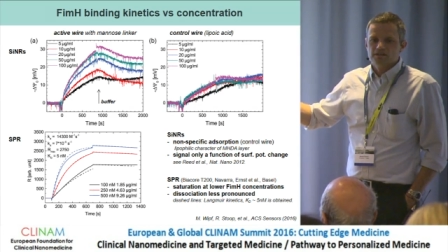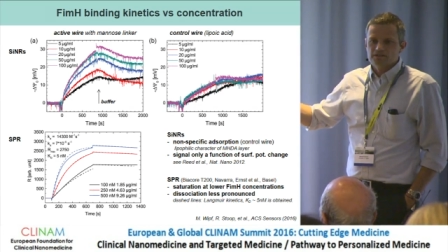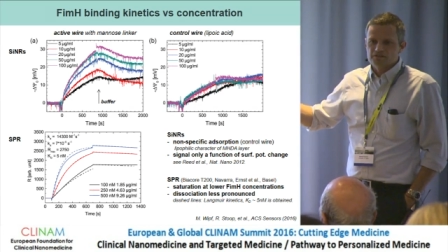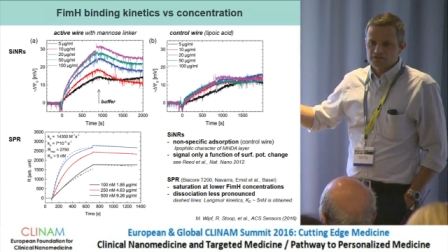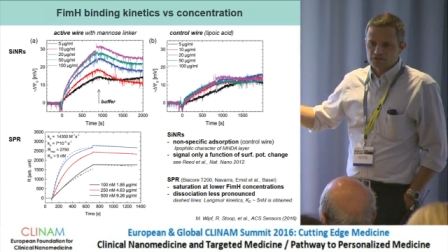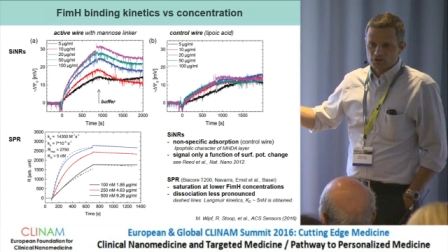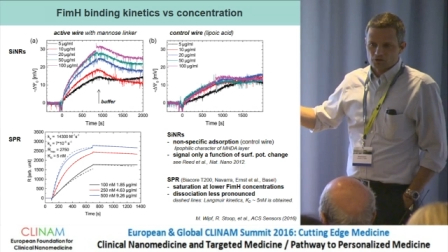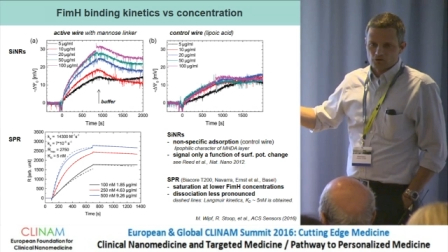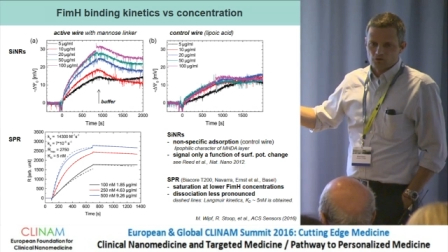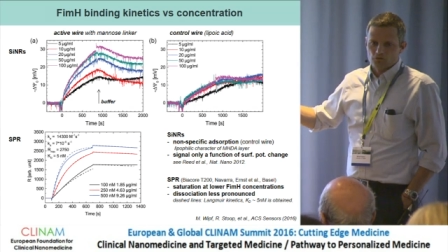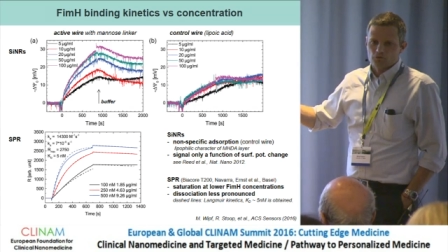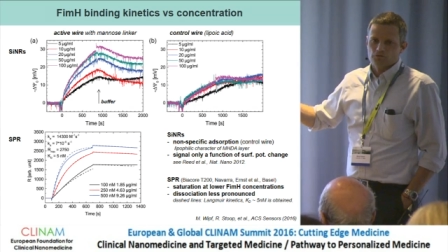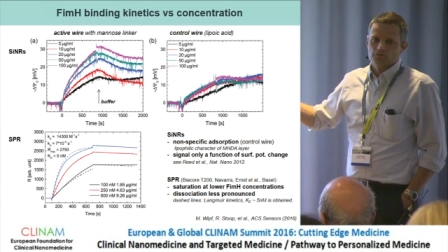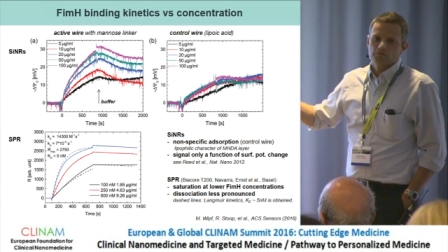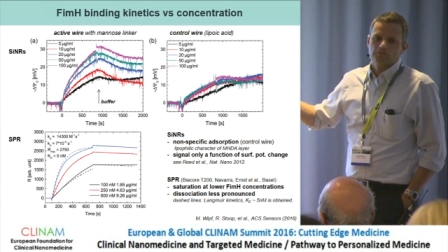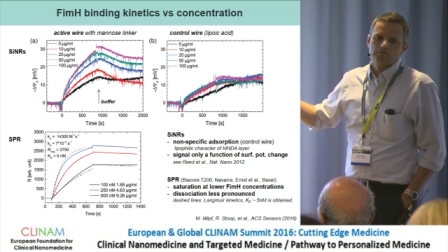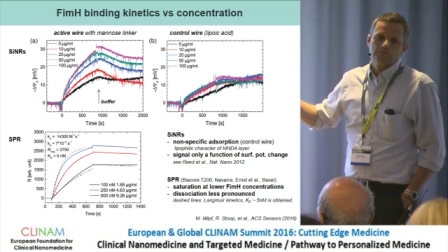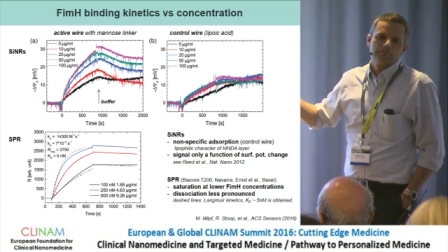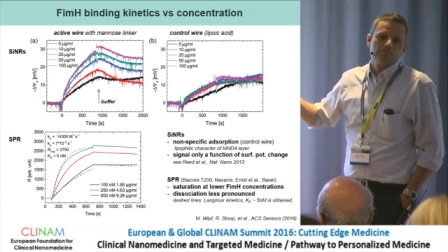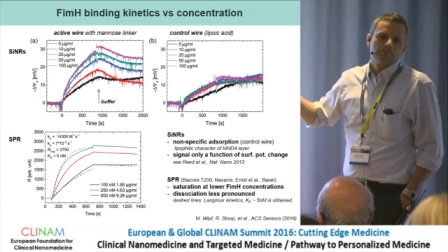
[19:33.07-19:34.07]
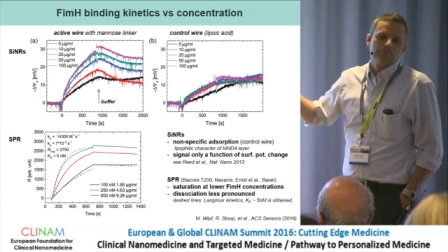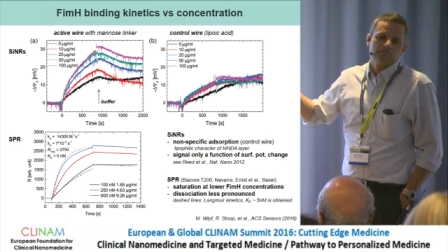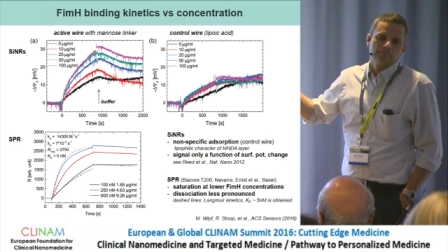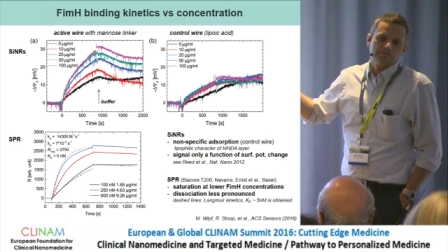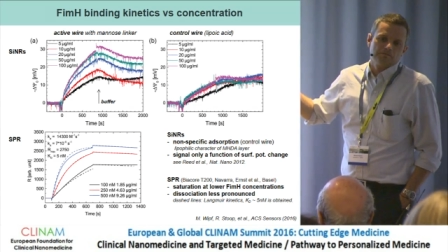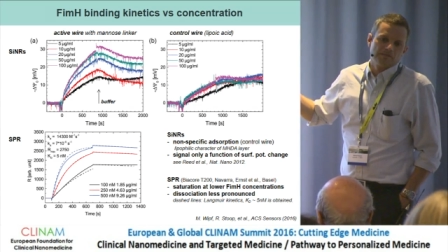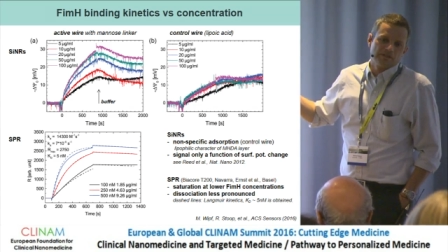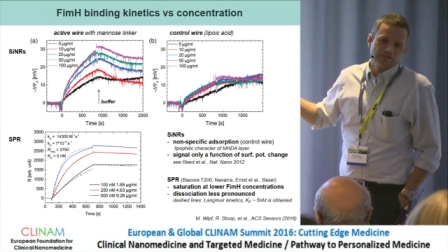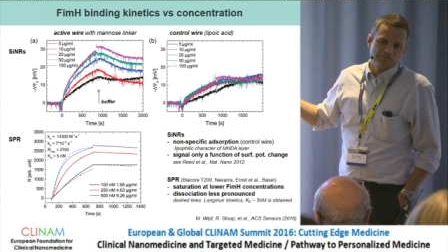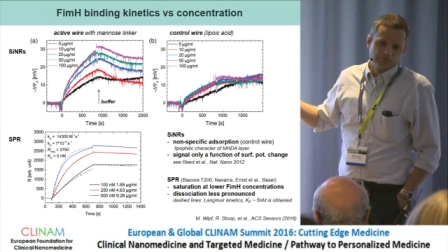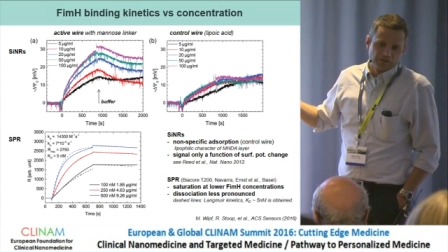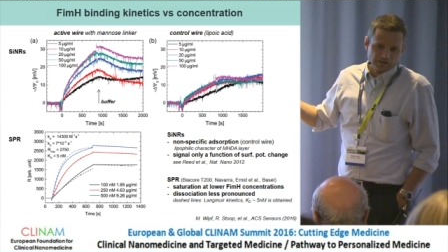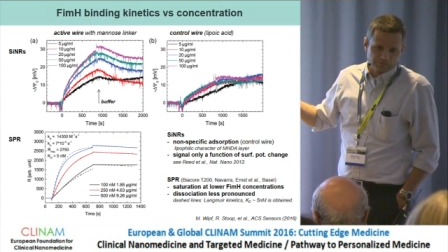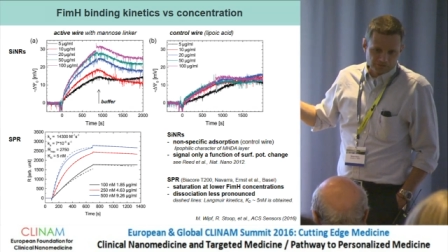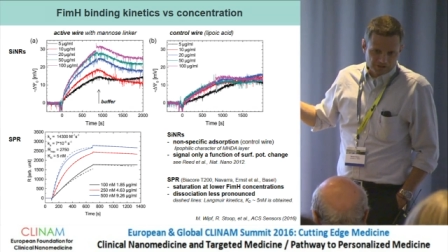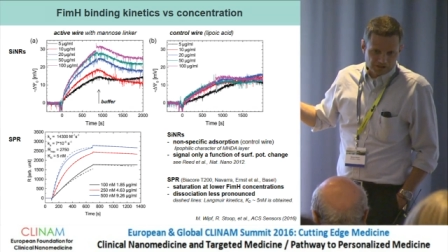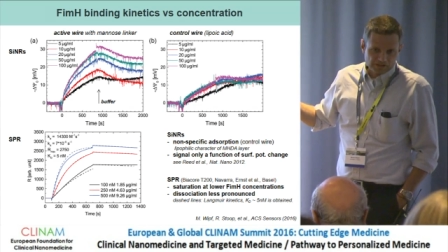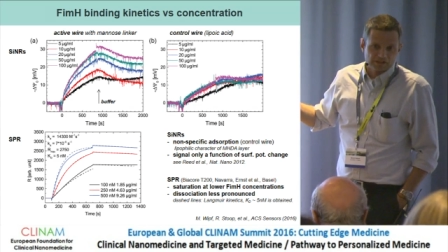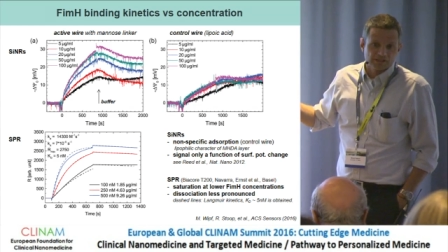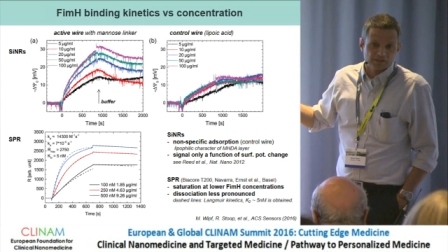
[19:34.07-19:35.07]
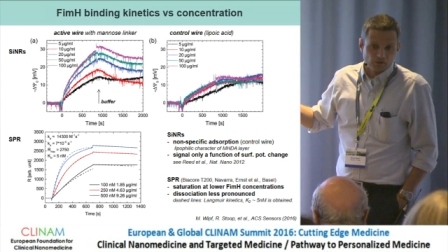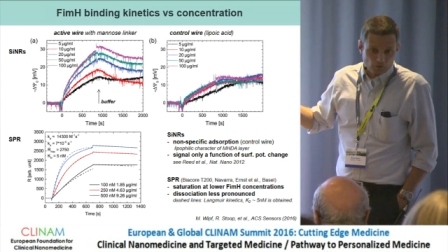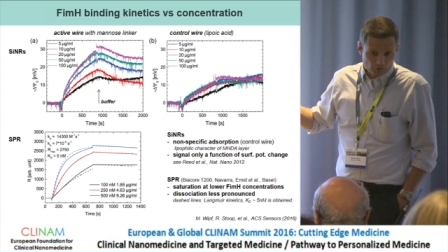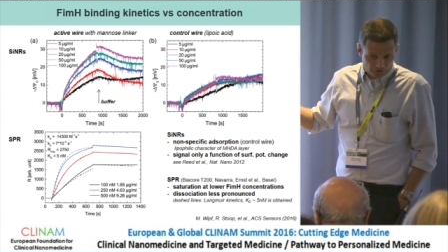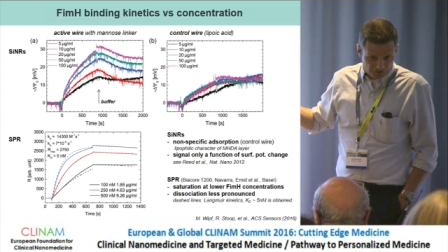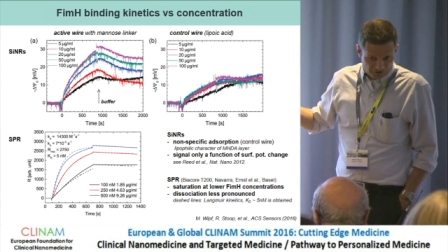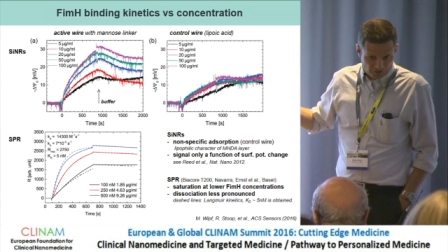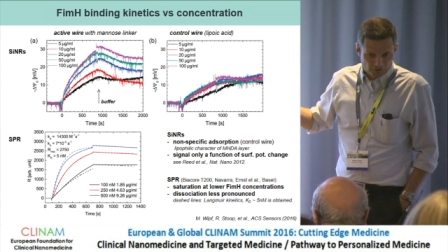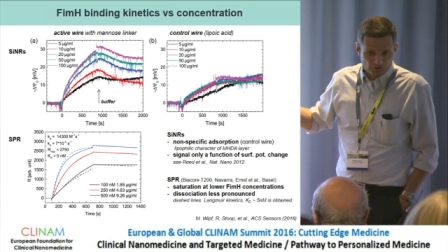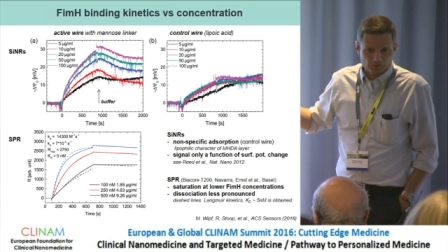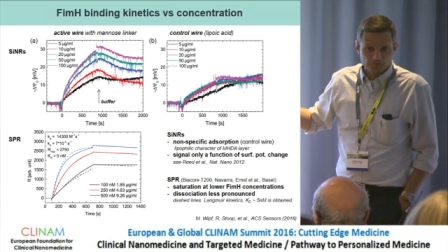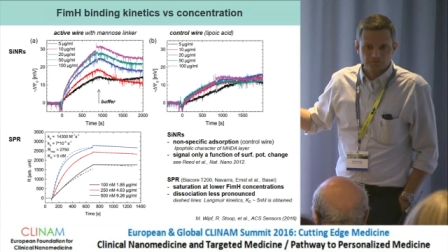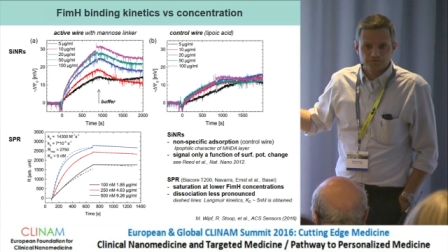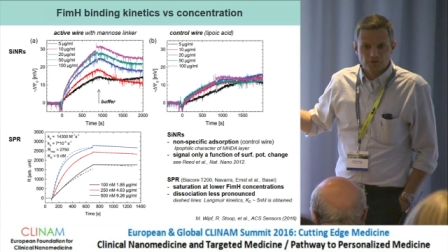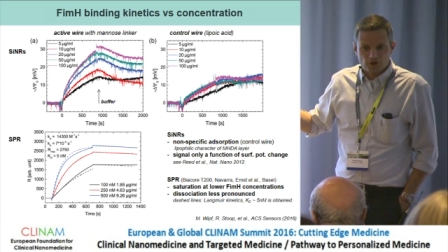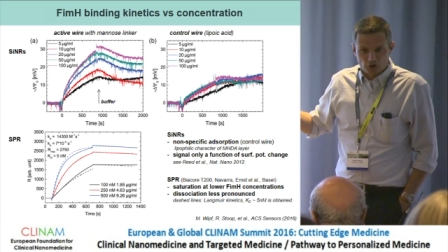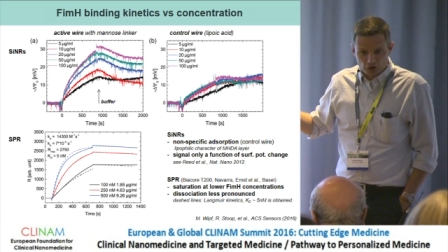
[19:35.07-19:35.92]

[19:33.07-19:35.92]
So it might be also